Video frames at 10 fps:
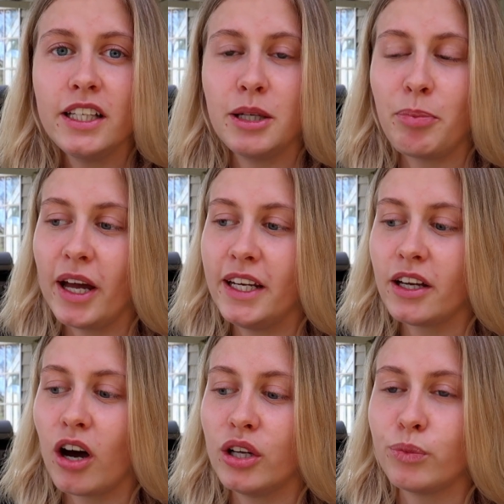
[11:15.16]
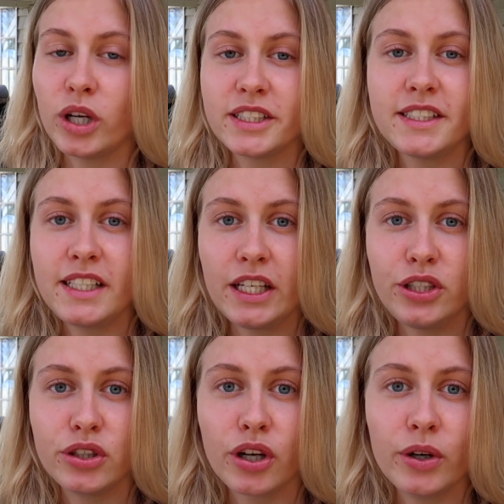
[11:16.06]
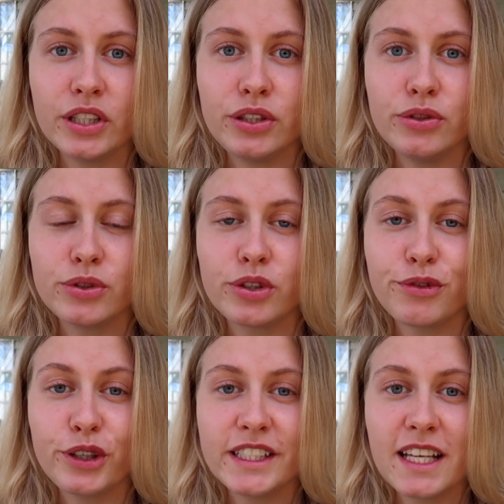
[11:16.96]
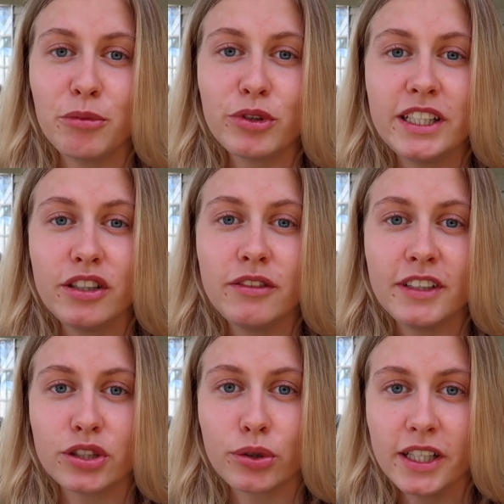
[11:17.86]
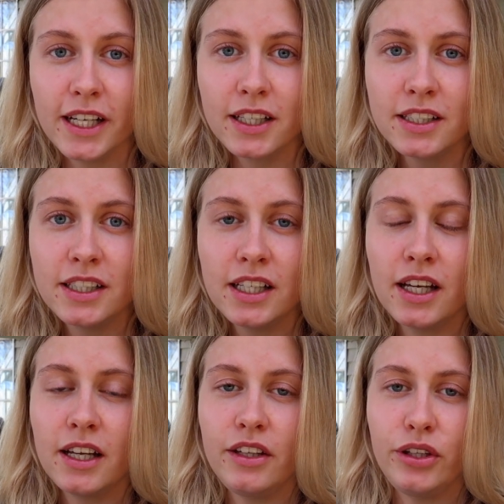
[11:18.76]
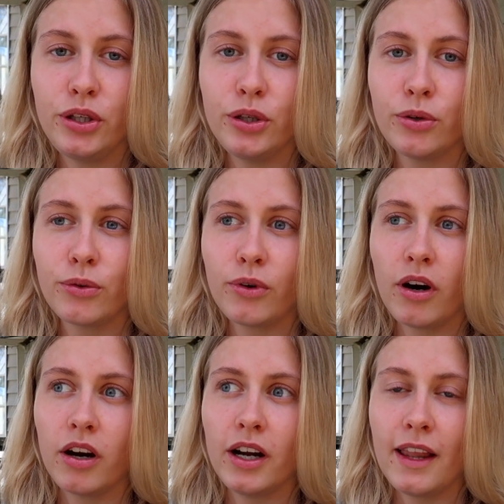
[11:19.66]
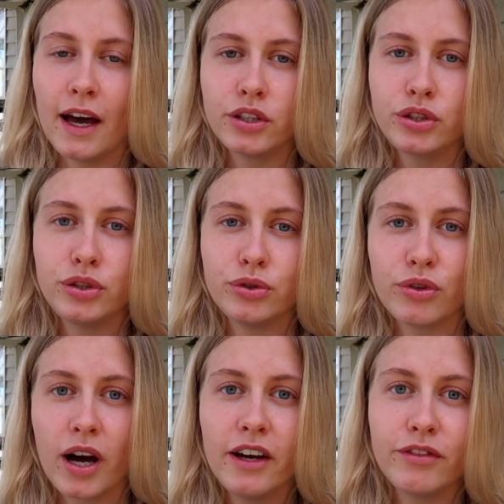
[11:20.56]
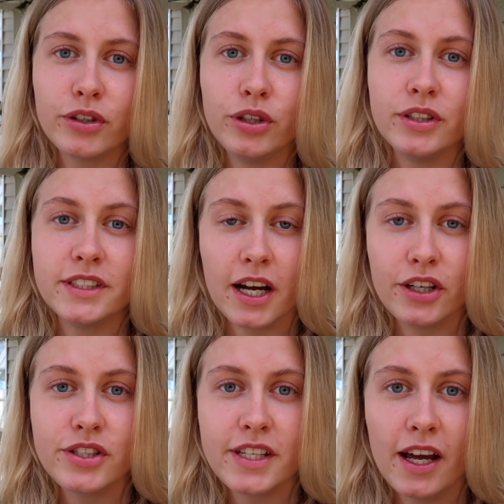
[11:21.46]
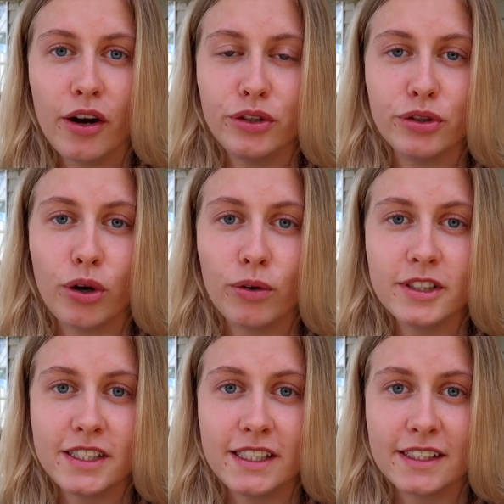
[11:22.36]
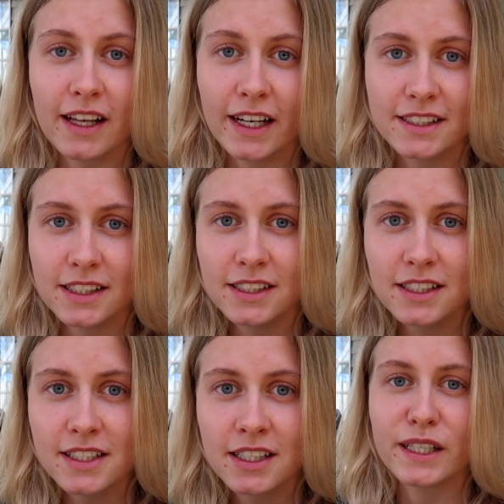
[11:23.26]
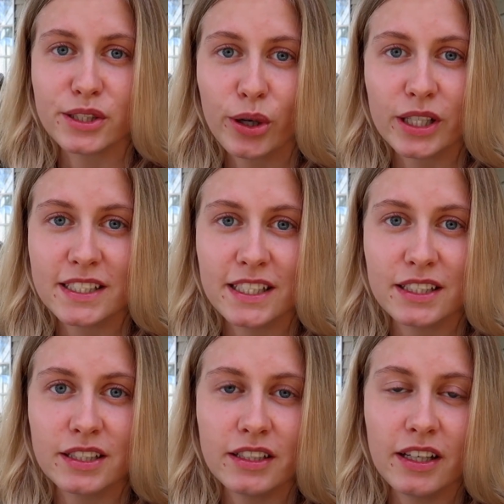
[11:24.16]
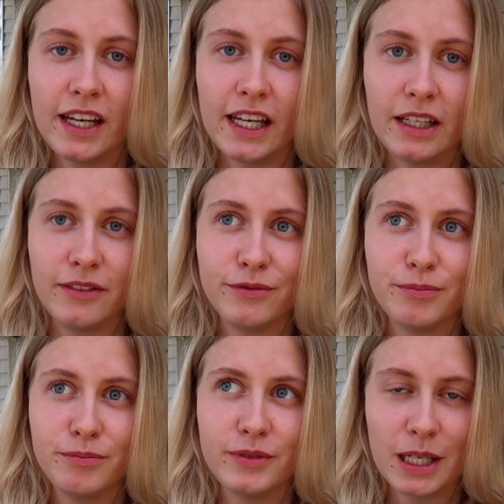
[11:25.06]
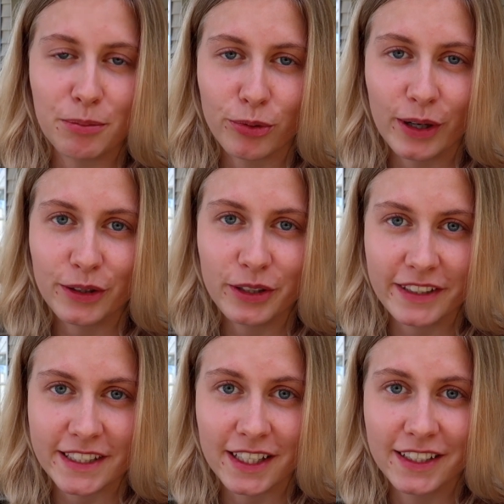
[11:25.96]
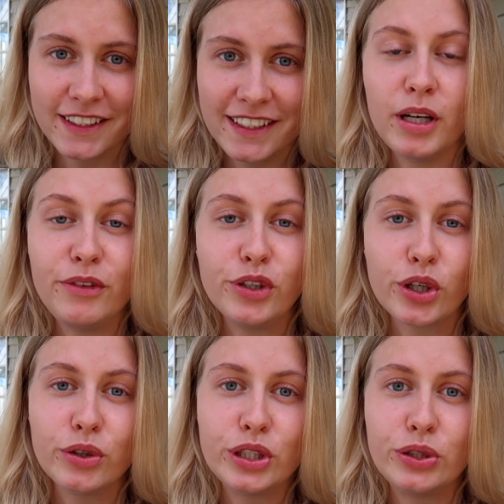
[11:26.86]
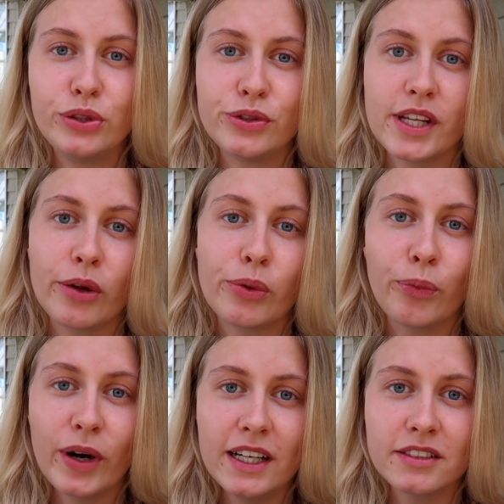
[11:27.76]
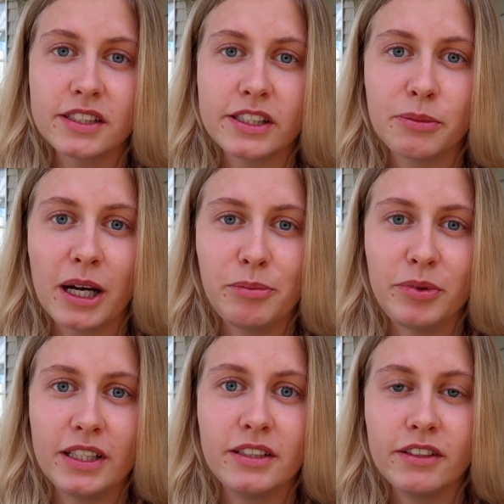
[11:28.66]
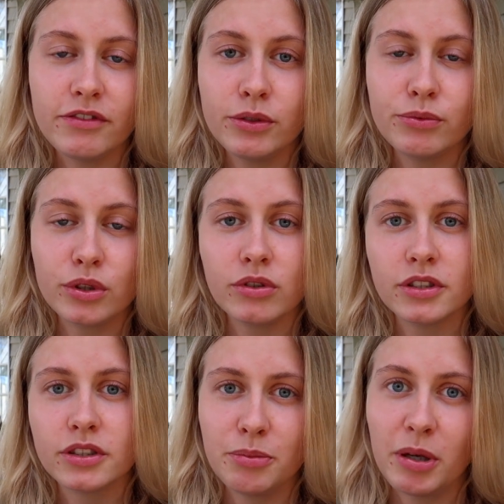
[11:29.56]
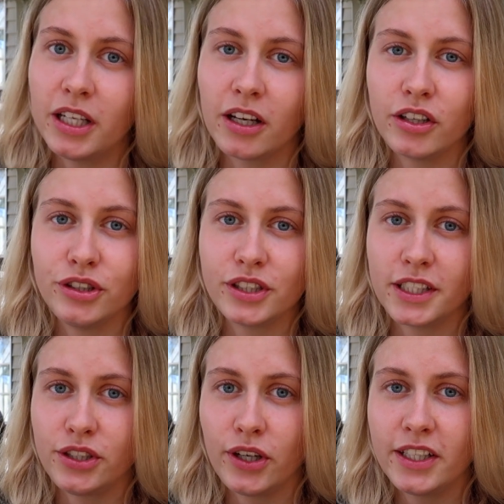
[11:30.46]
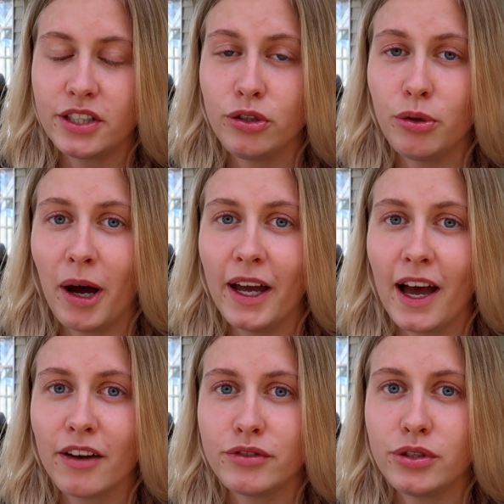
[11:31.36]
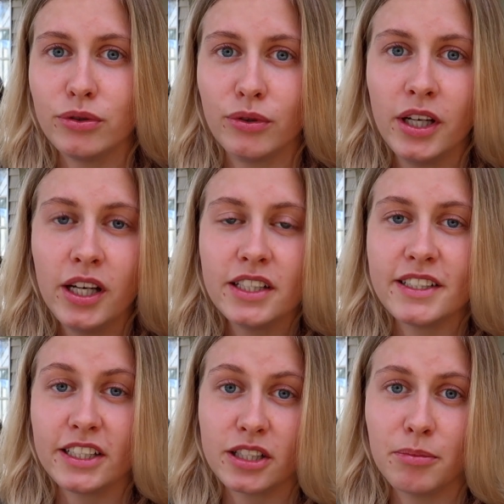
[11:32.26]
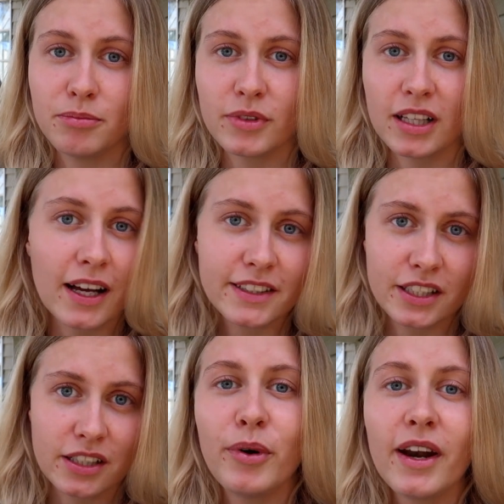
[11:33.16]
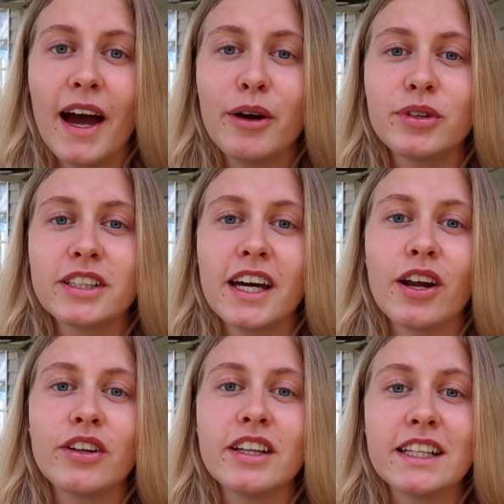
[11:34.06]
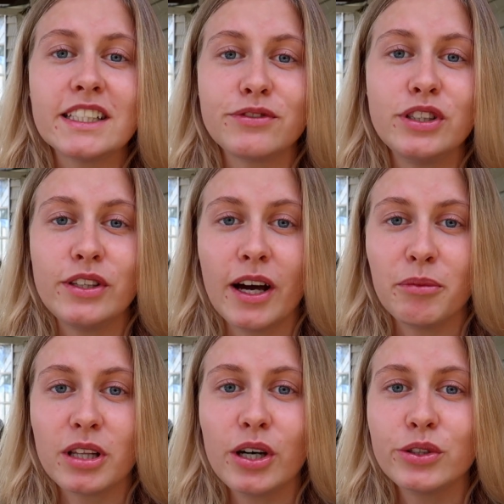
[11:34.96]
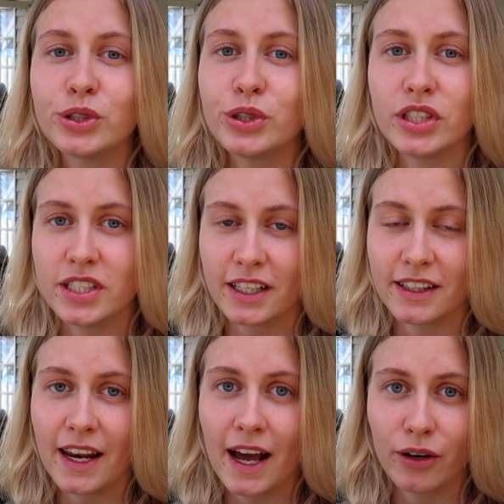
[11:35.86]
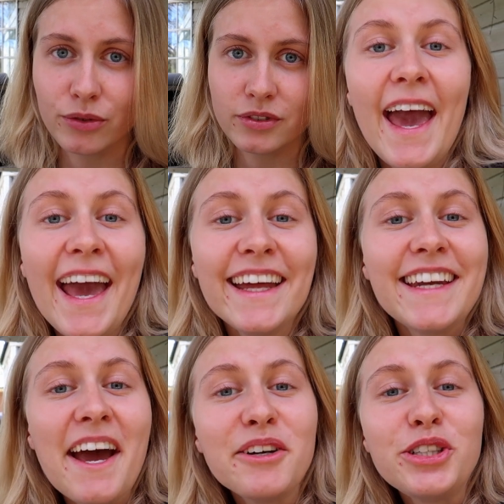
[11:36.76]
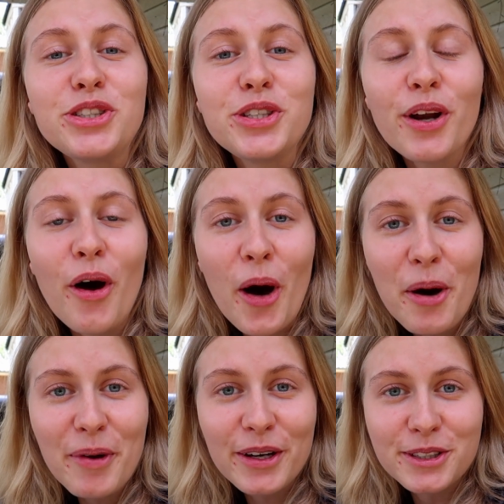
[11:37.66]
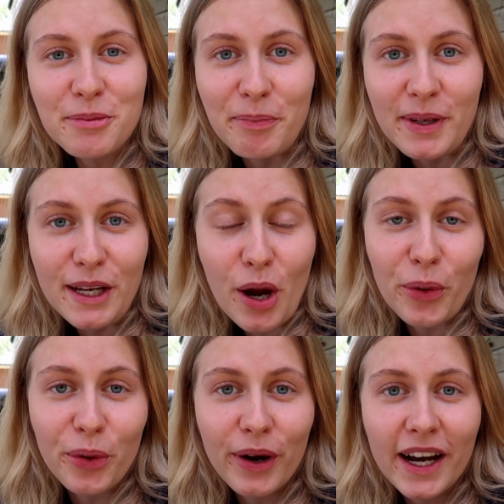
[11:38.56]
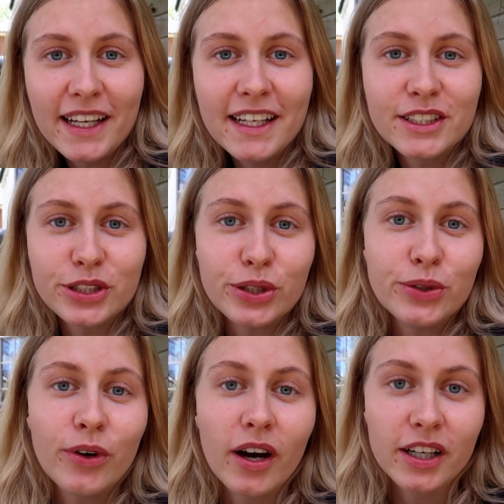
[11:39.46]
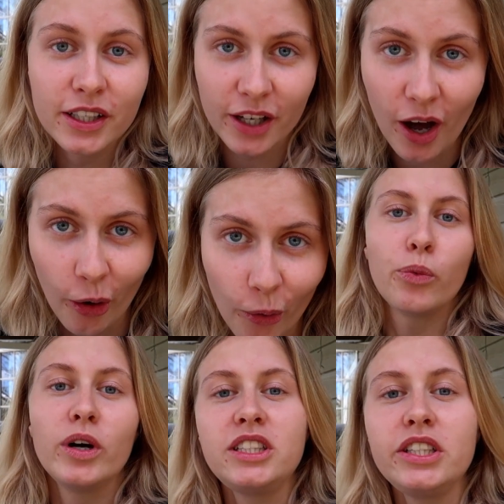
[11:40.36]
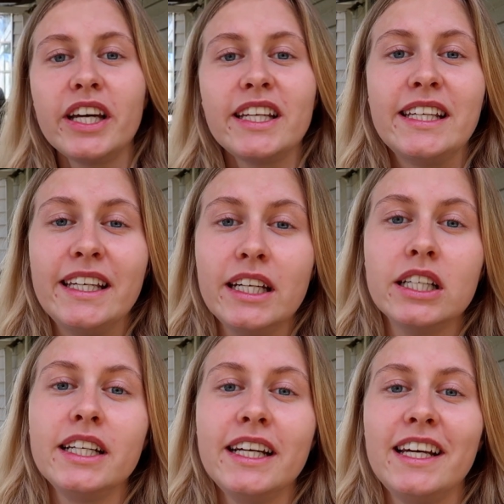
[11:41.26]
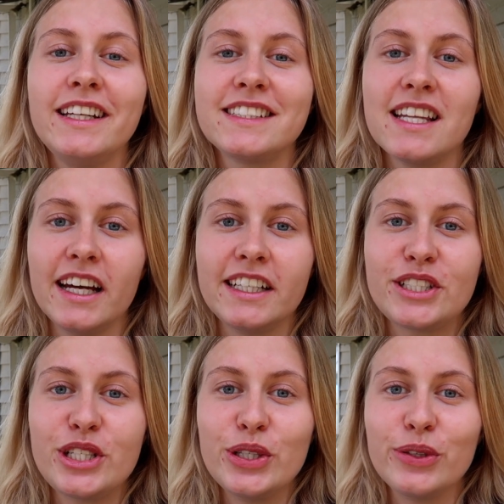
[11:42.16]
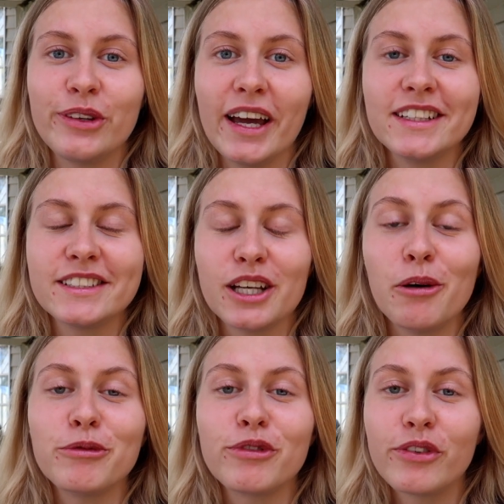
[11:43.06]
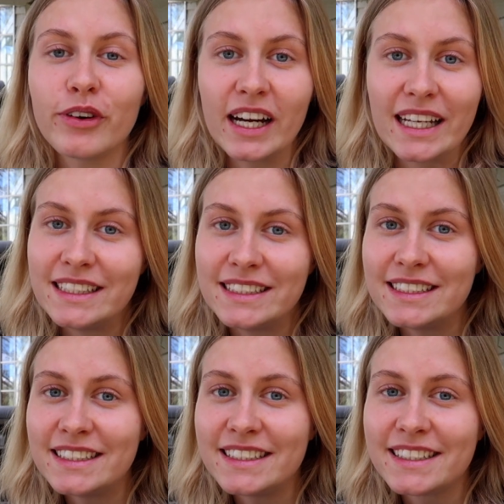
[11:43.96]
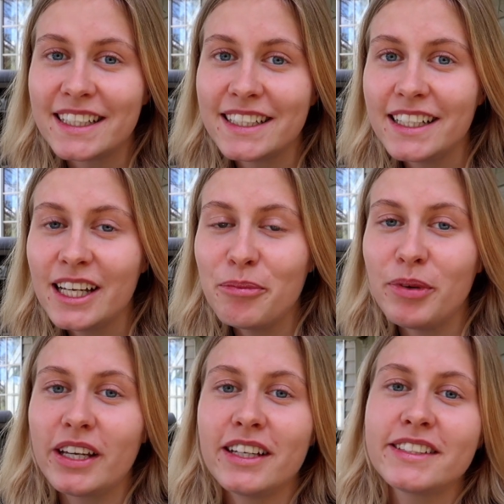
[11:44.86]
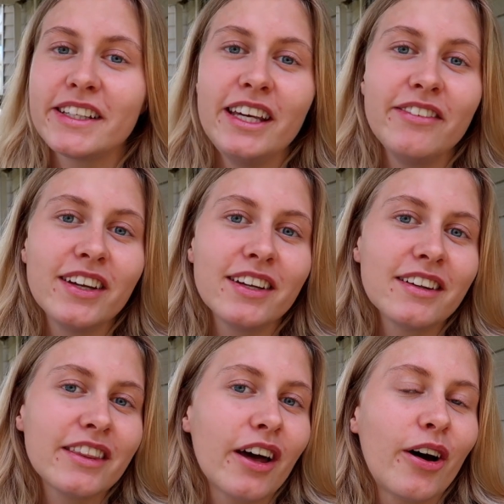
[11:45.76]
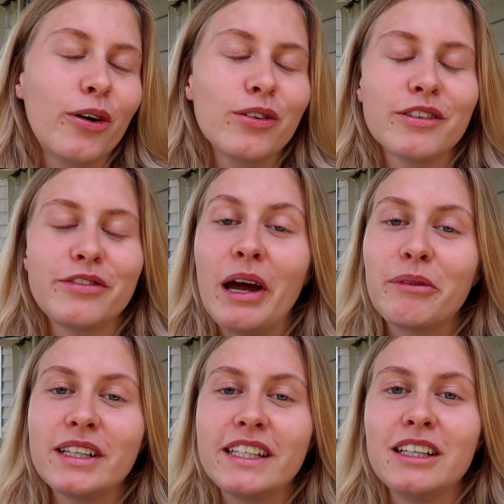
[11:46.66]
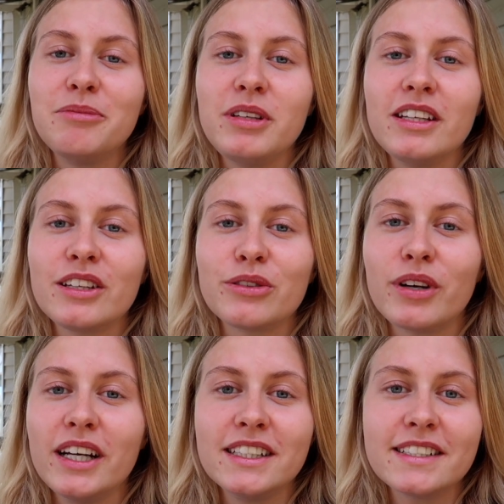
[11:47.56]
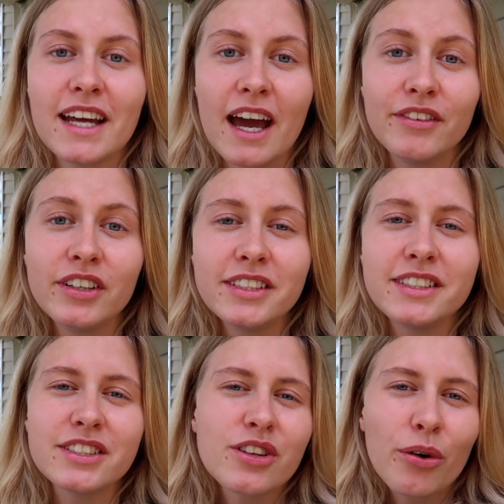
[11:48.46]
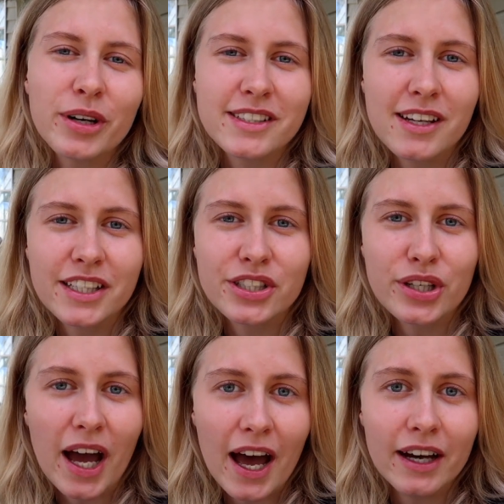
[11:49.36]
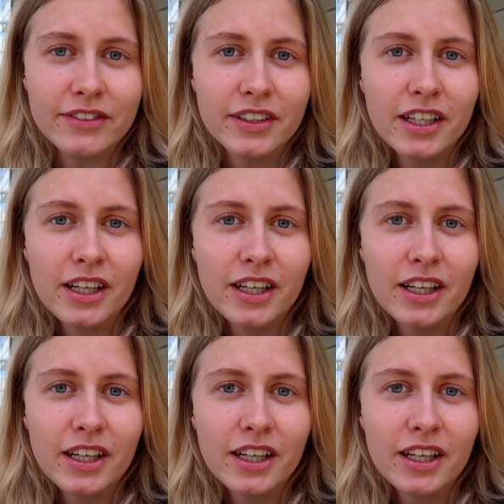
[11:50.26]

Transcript: depending on what state you're going to. So for example, here in Victoria, you are allowed to drive for your entire stay on your overseas license as long as it's a temporary visa. But if you're going to New South Wales, there might be different rules. Depending on your situation, you might have to take some classes. But I will get all the links for you down below so you can check that out. And now you should almost be ready to go. Once you get here, it is nice to get some friends. Because even though the family could be the greatest ever, it's just always nice to have